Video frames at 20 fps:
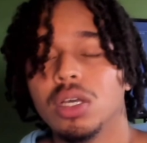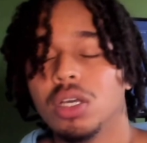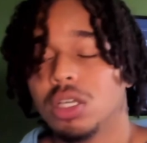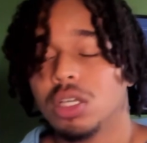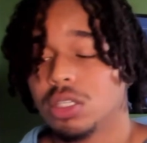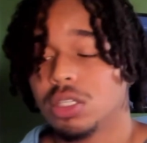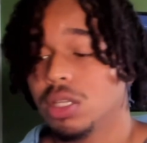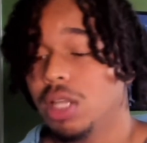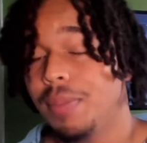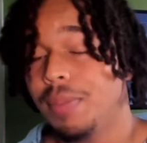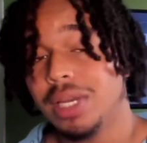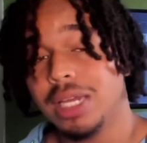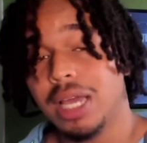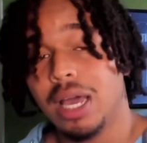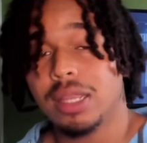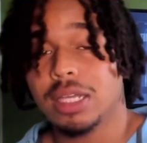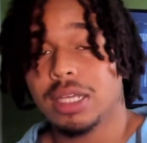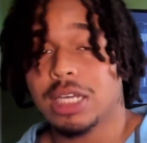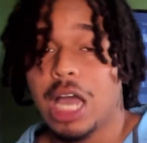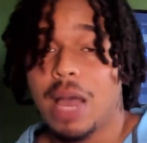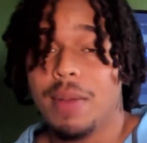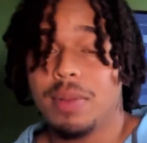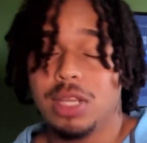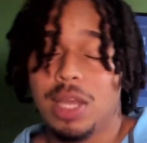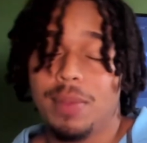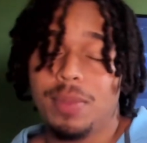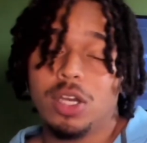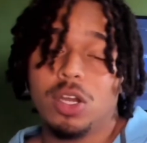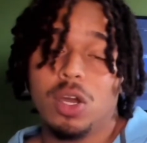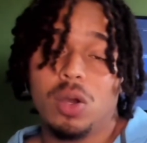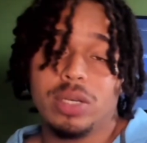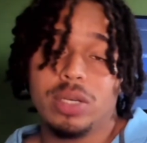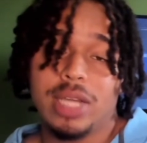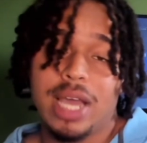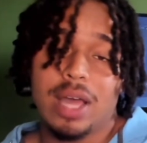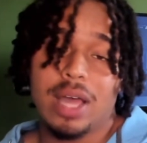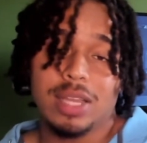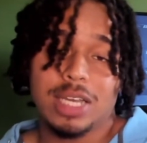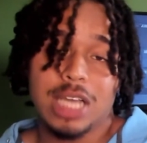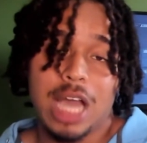So let me know
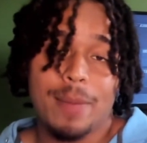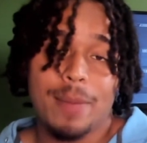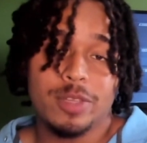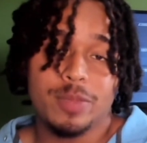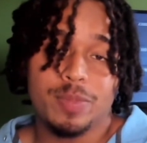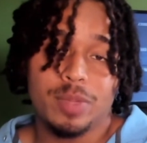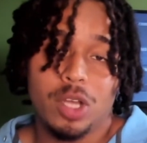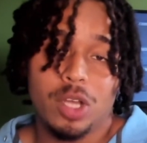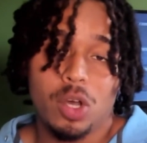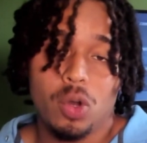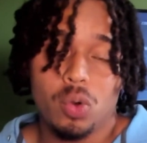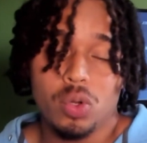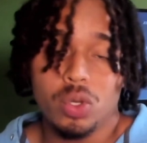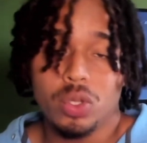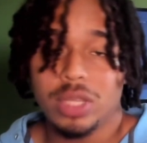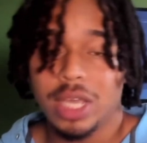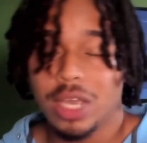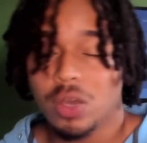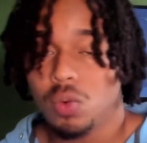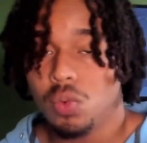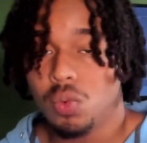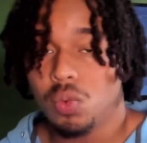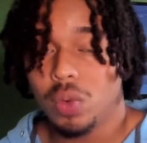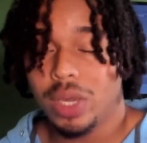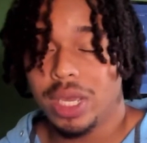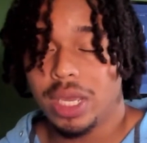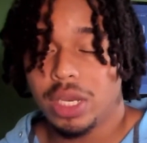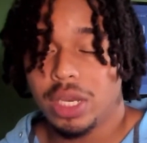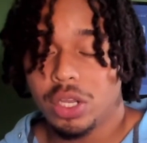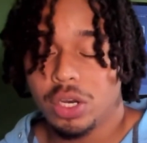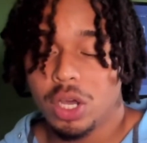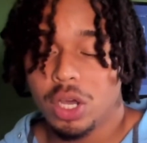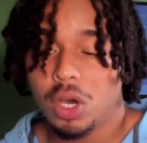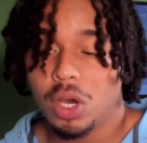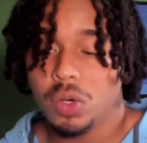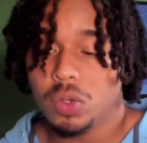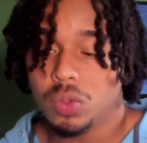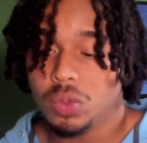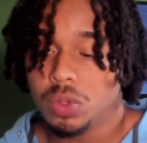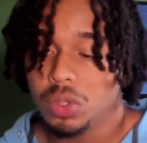down in the comments below who you think will win. You
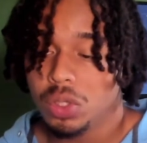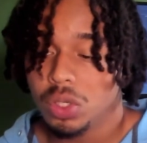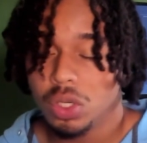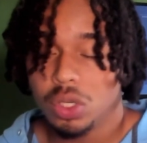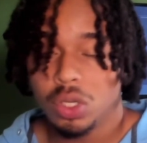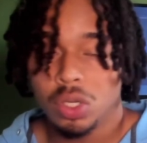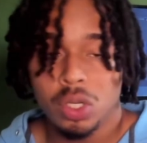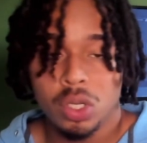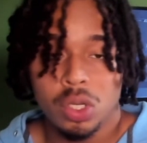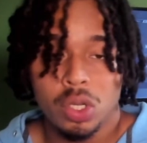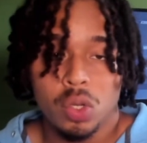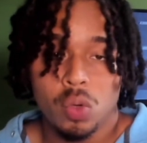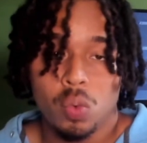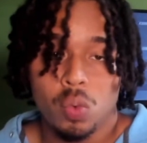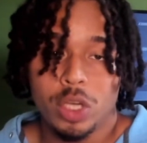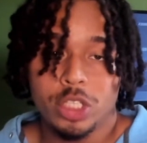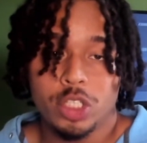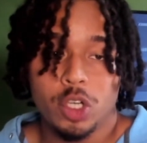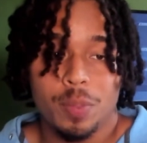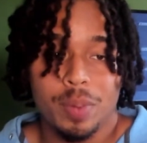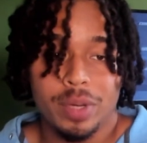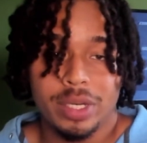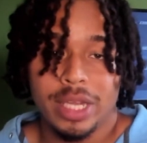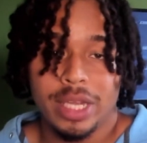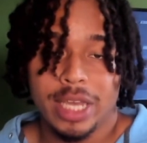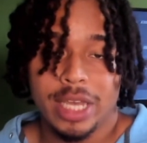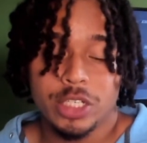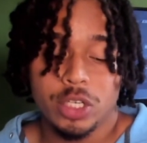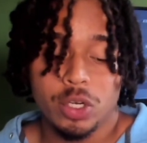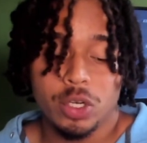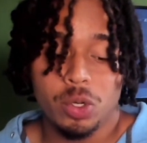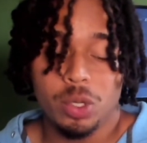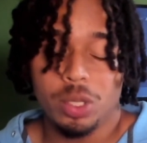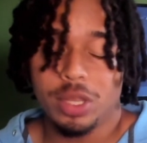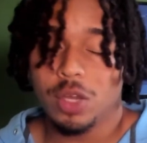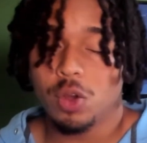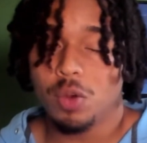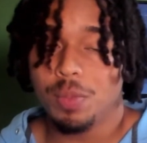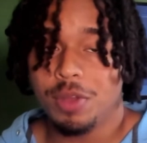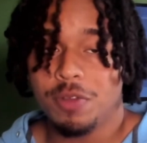know, what's your prediction? Who do you
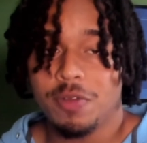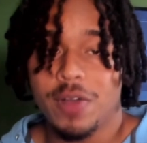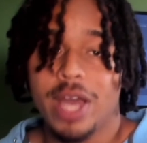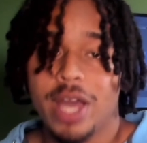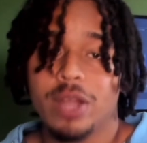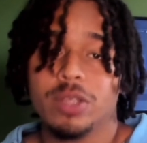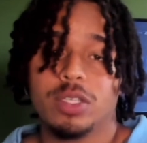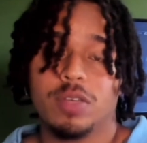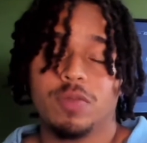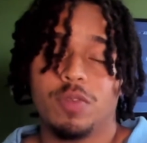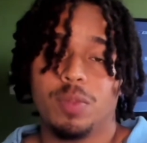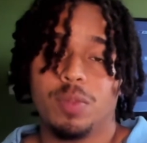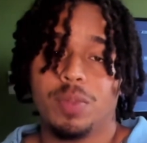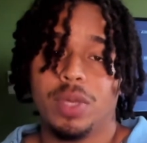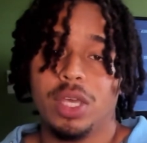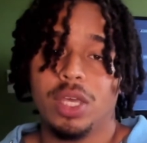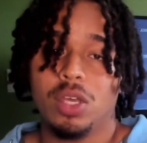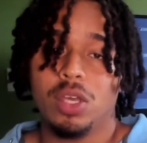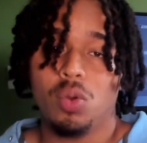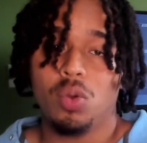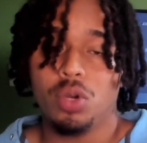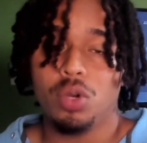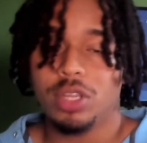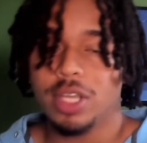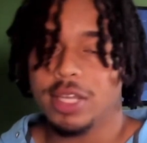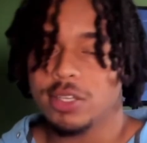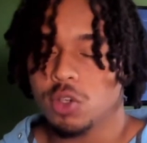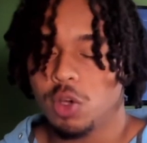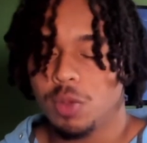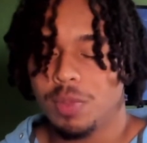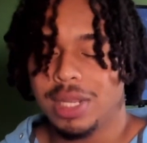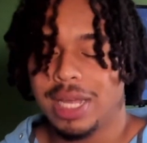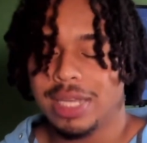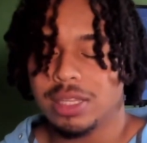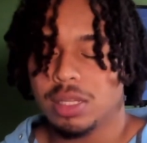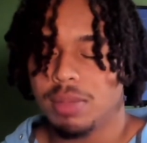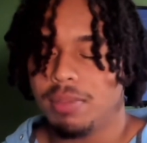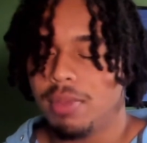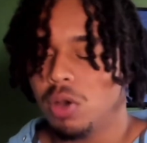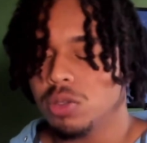think will be Finals MVP? Who do you think is going to be like
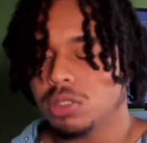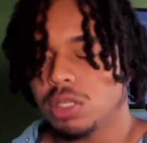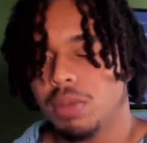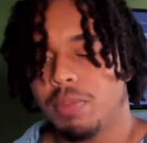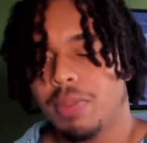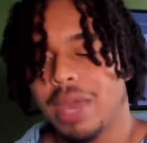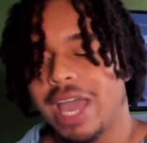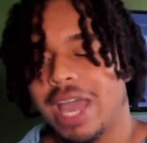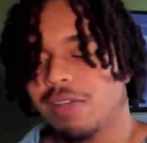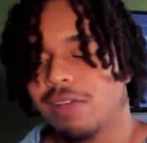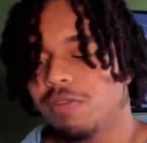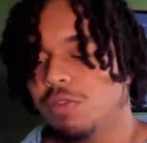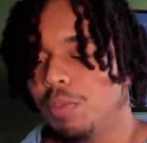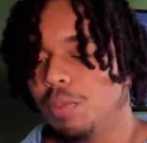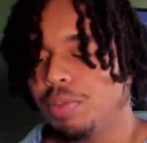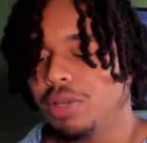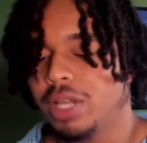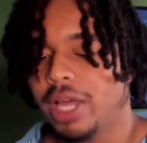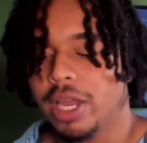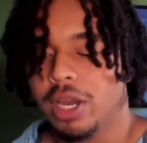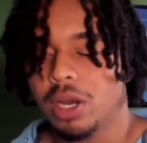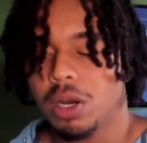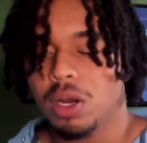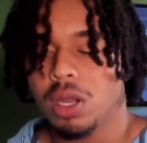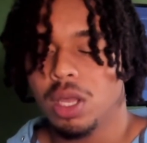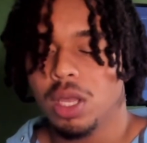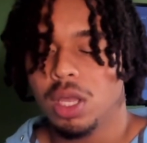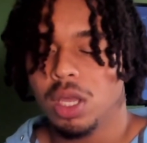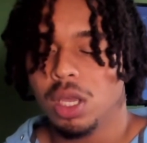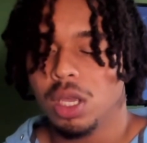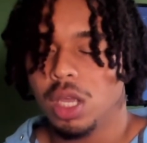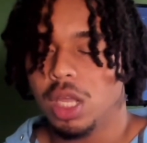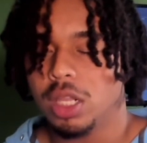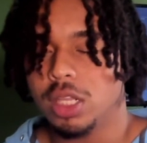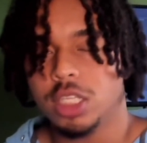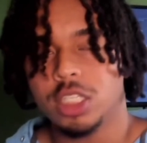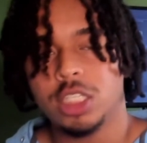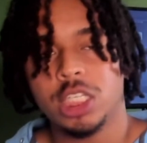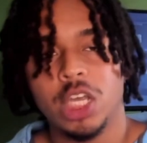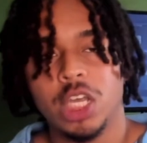the most impactful player in
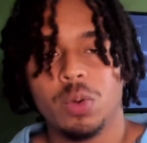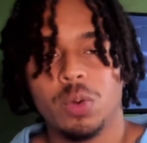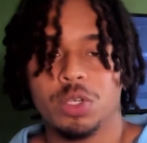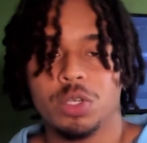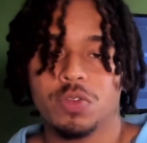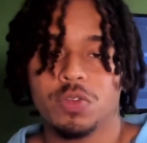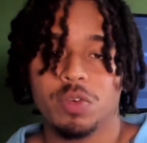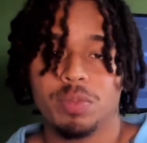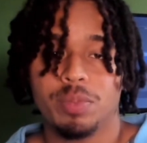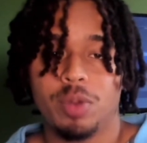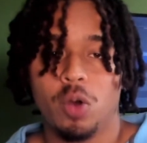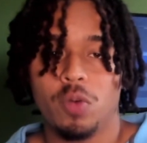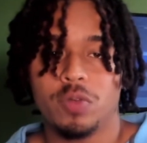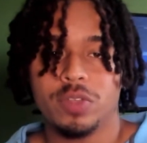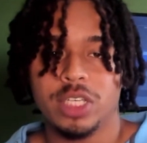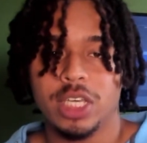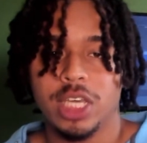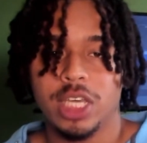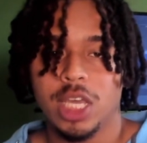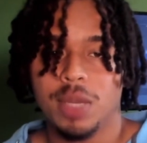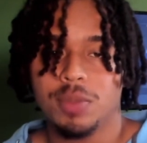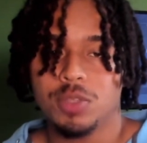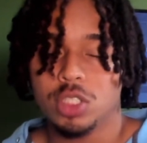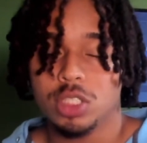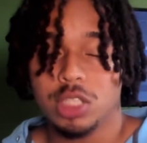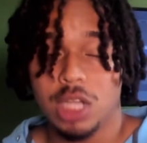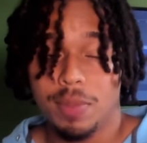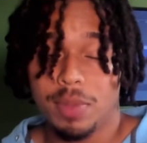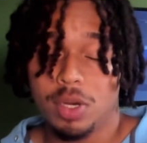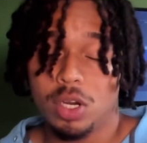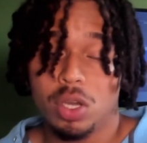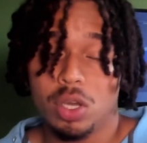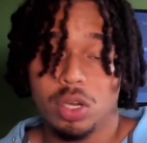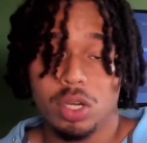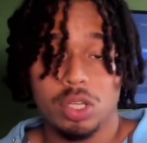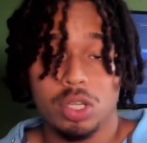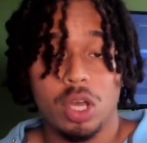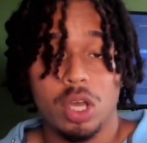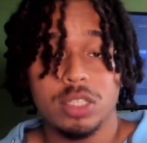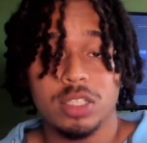this series for both teams? Just let me know your
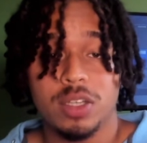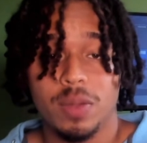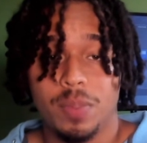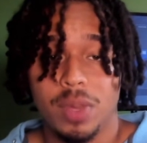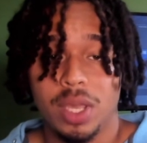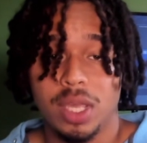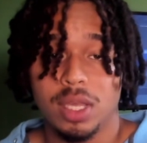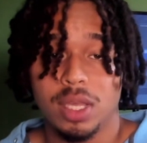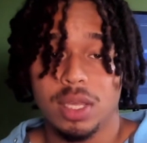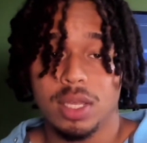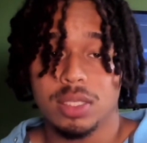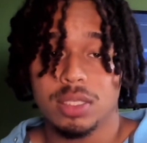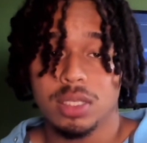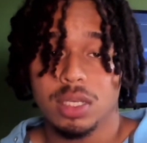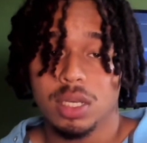thoughts and opinions.